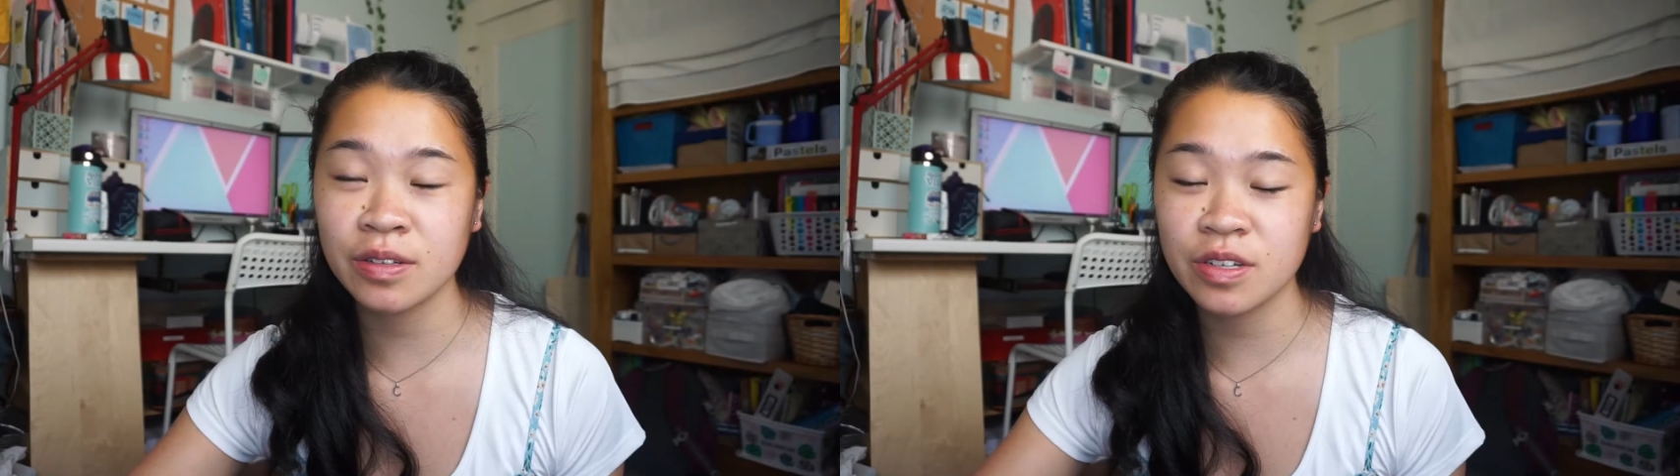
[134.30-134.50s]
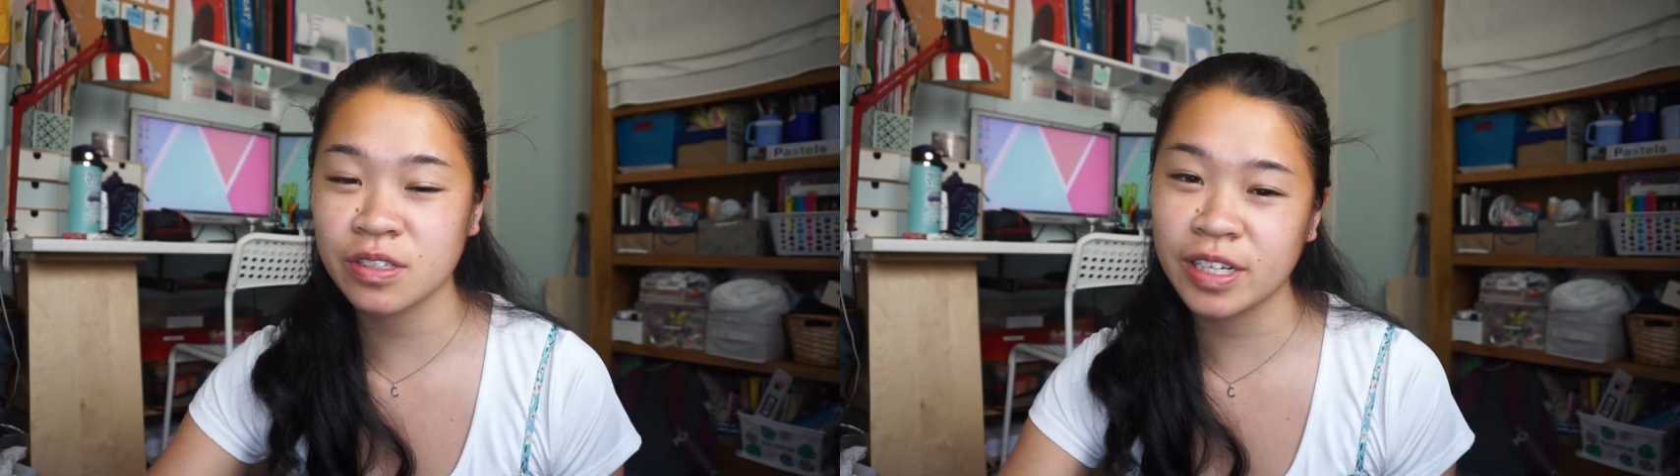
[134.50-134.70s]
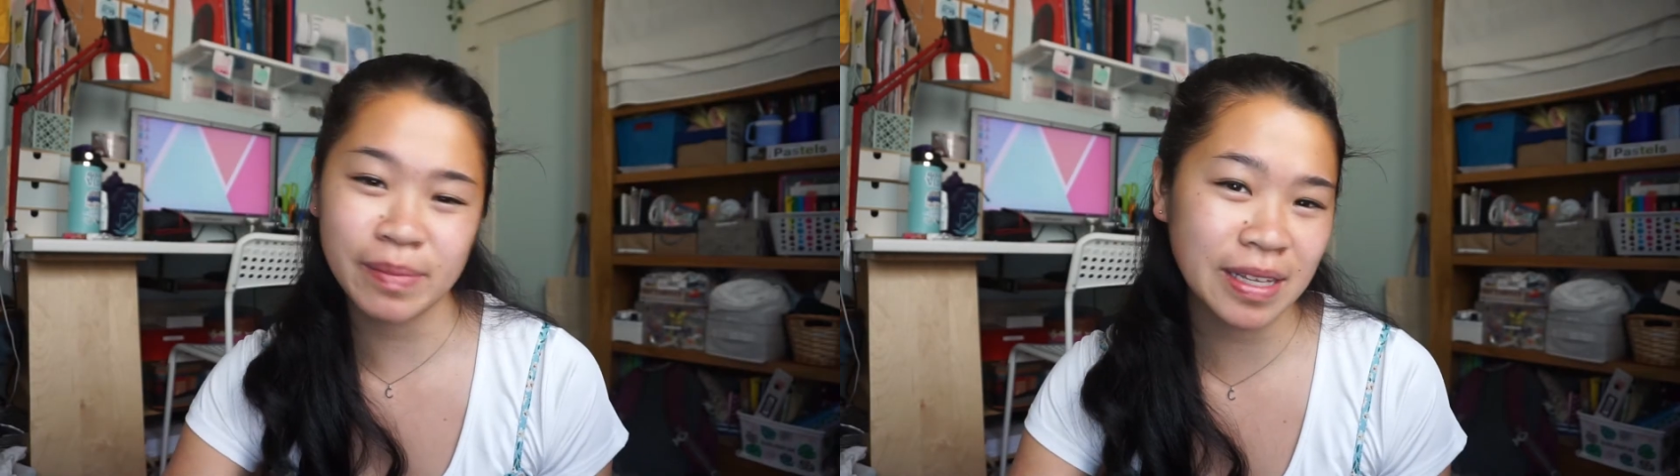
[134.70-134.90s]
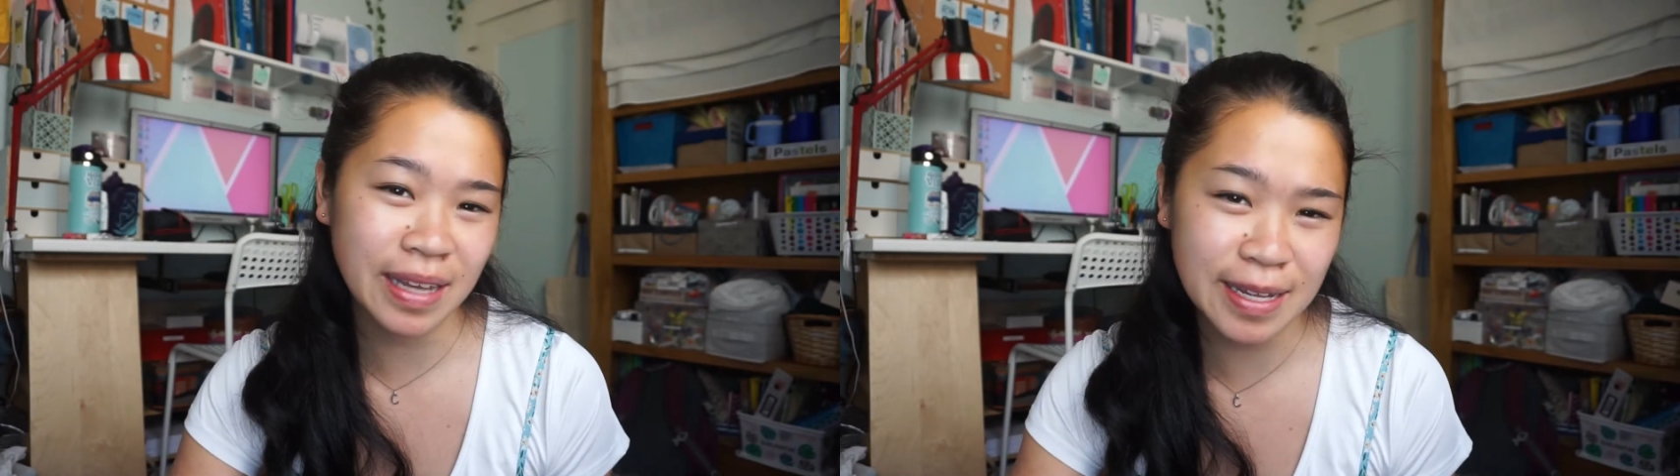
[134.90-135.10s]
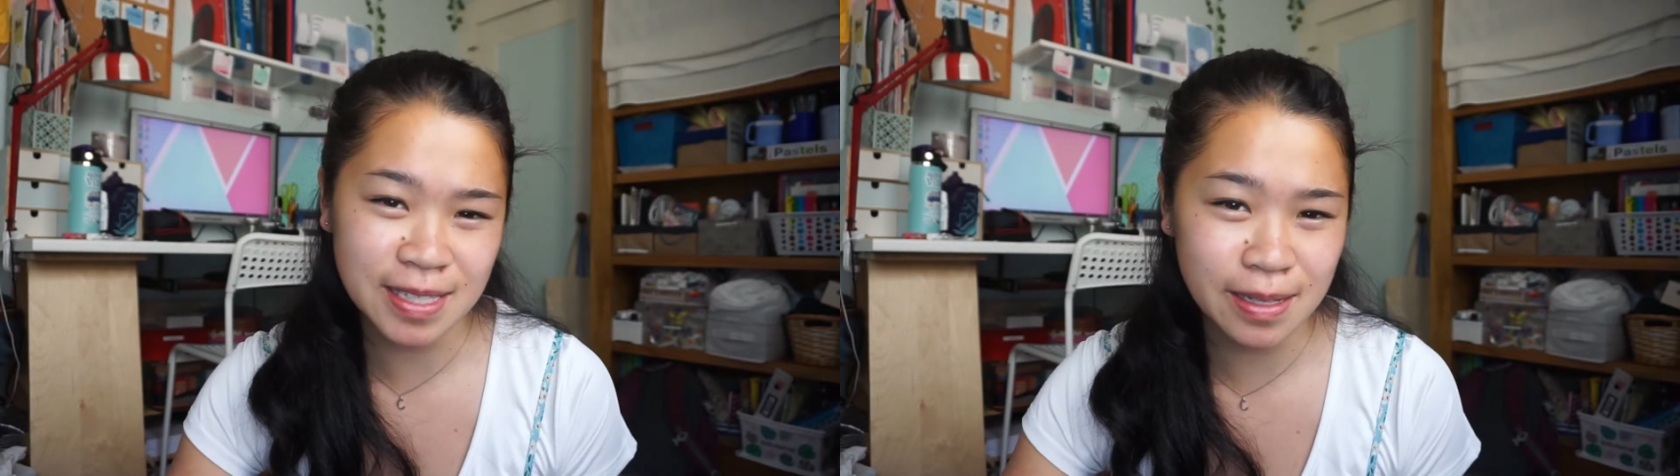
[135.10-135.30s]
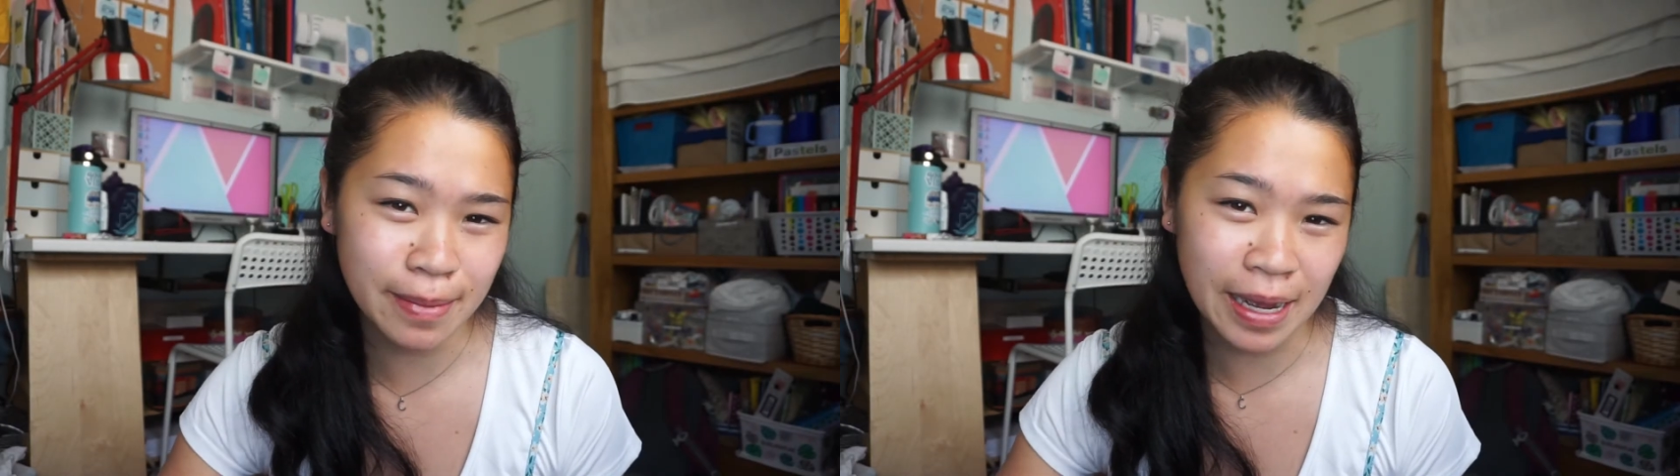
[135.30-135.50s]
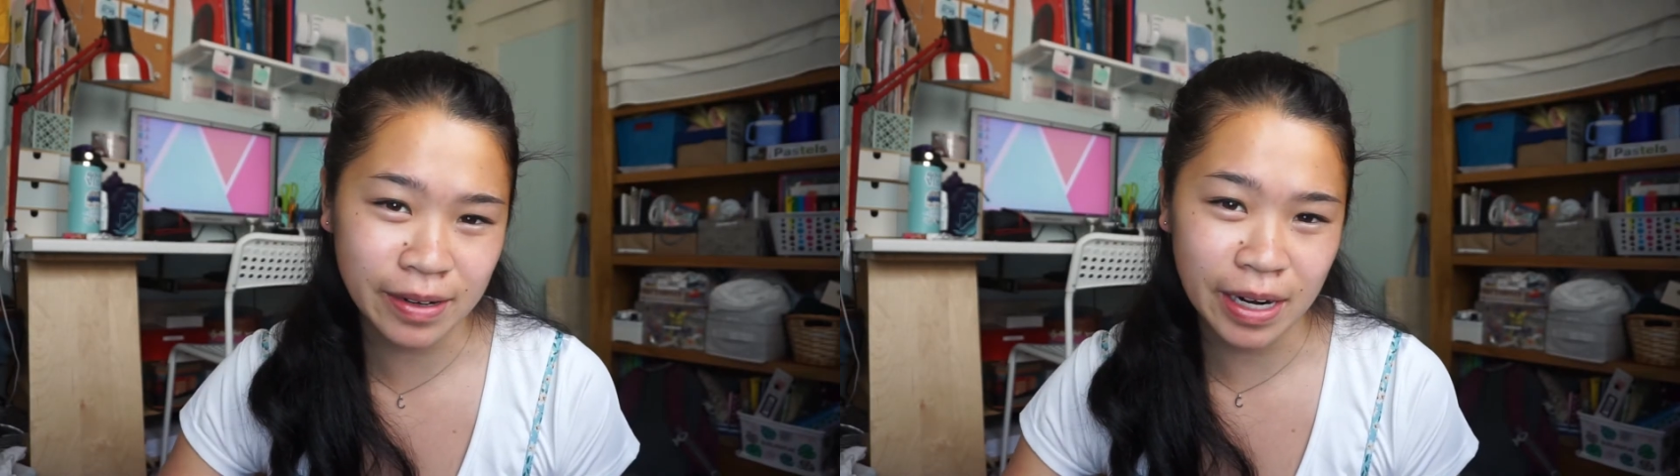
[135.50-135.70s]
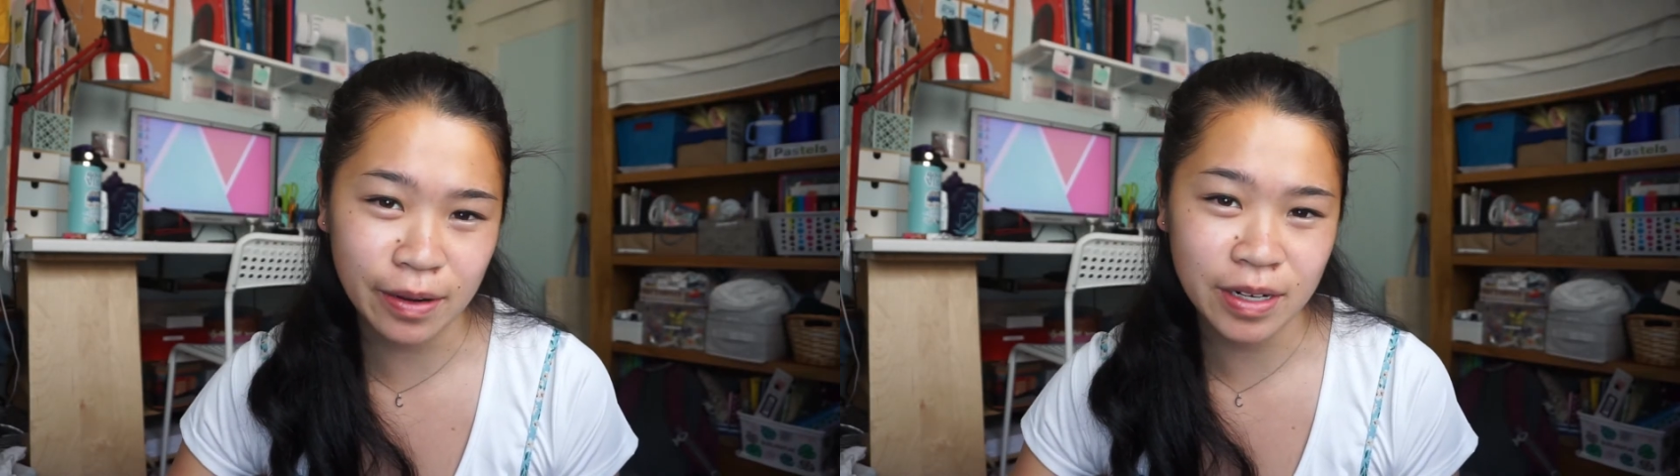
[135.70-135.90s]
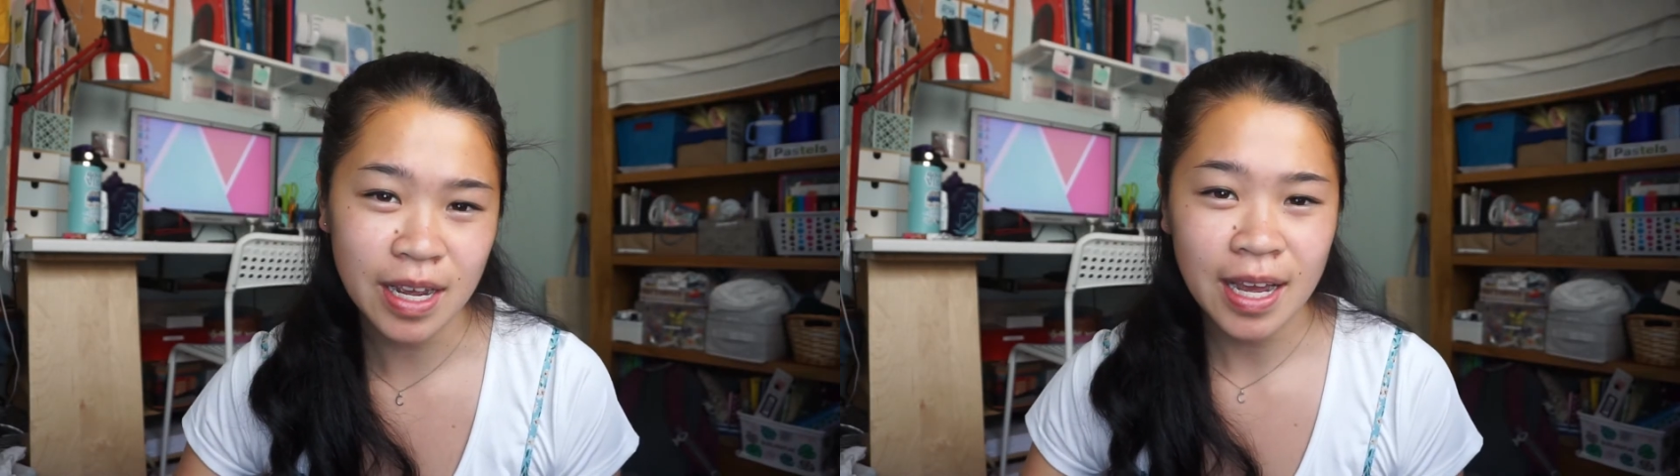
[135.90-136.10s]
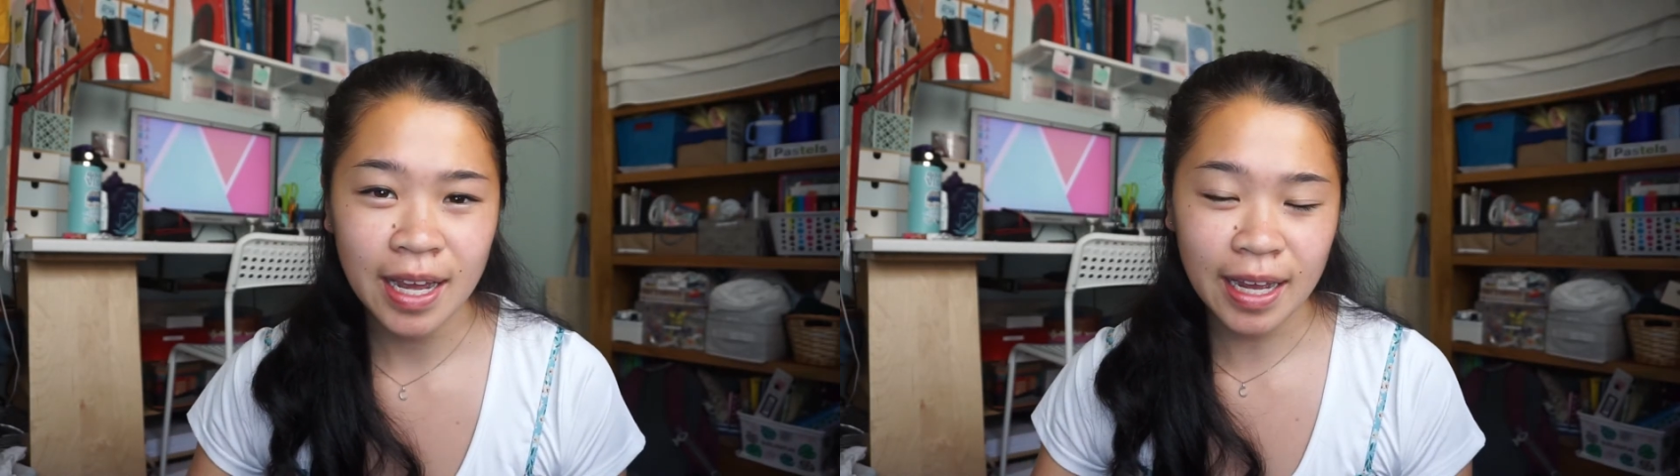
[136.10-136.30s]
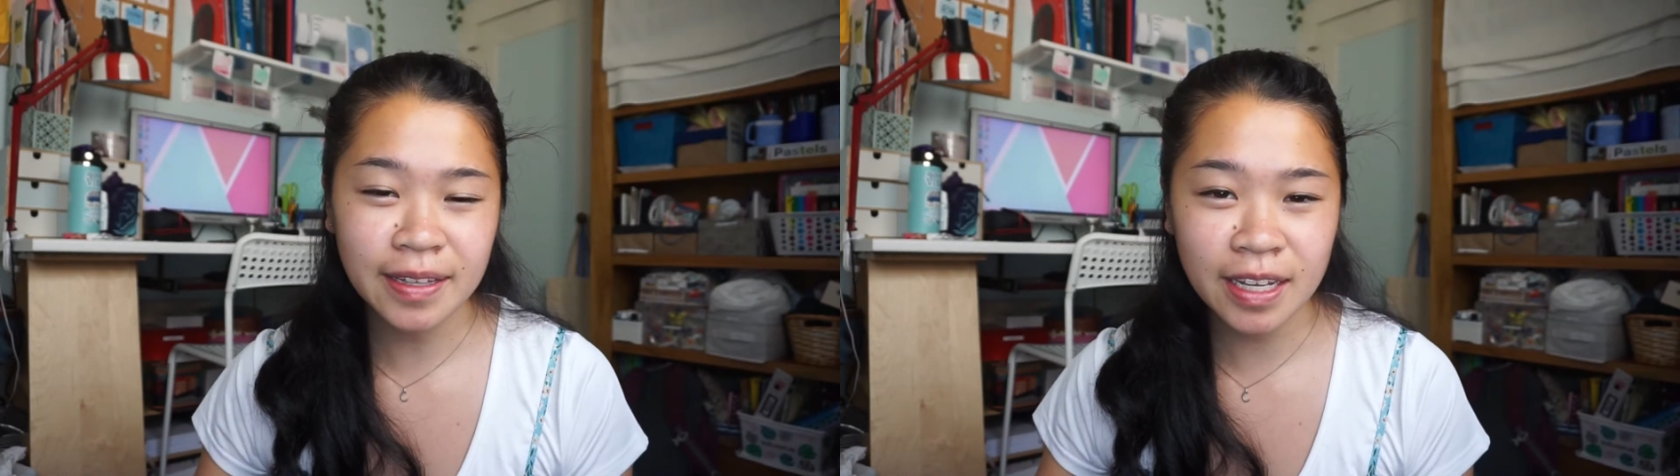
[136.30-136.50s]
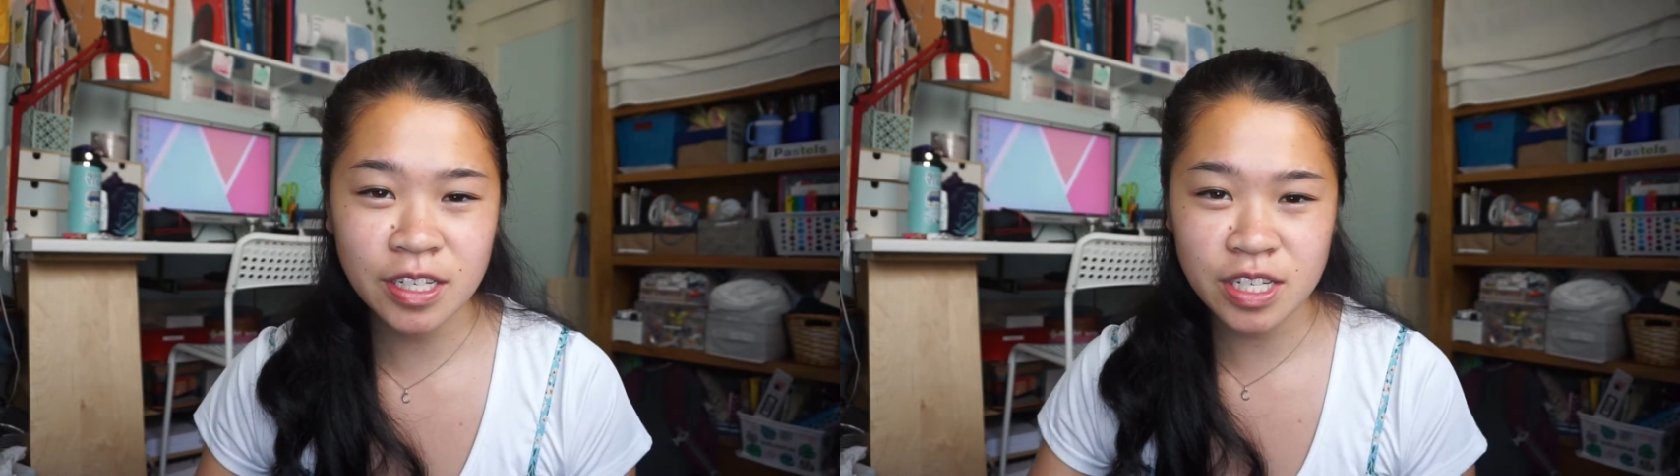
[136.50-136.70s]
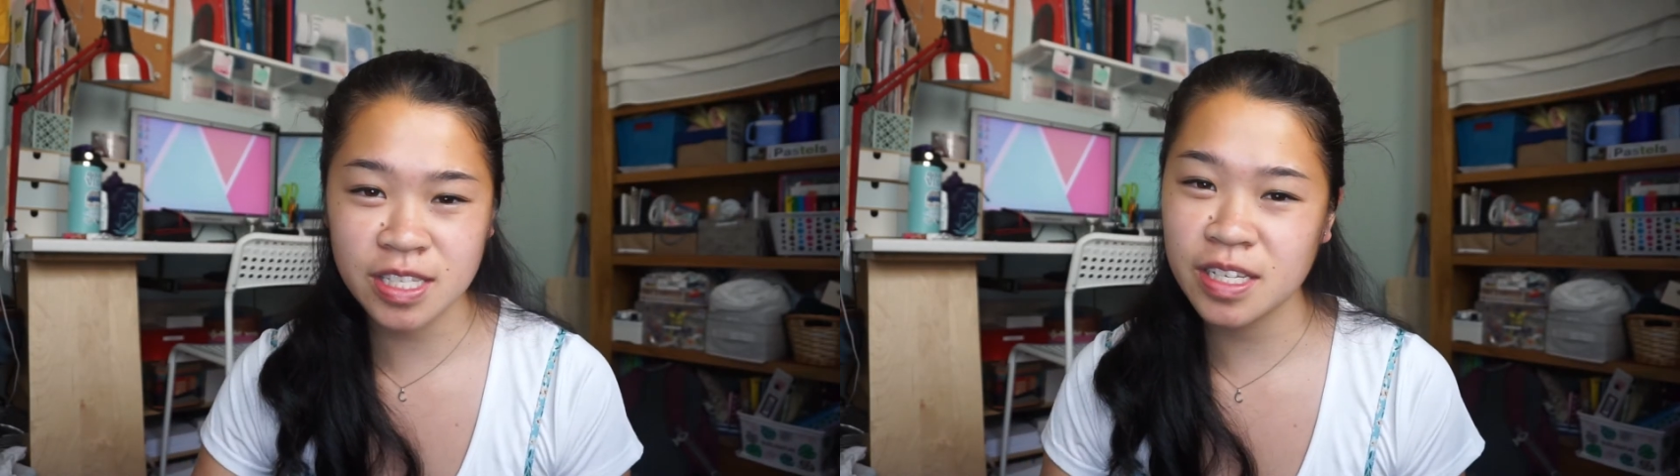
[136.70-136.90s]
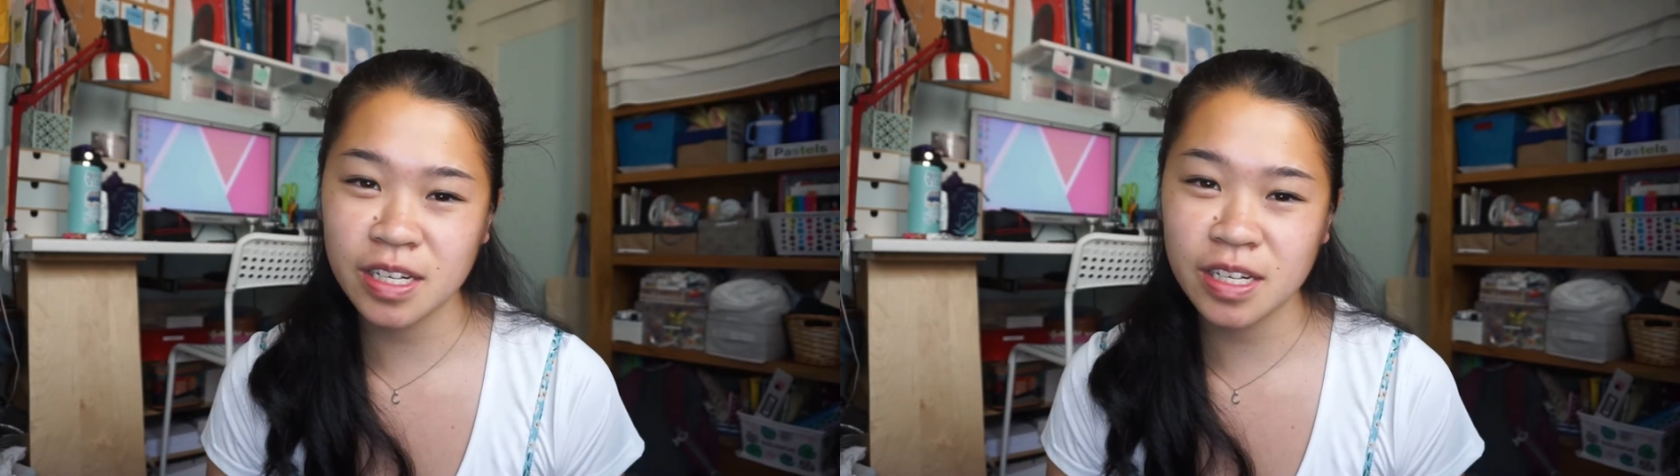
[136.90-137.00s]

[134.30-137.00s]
turn on my lights in the background, and then just, you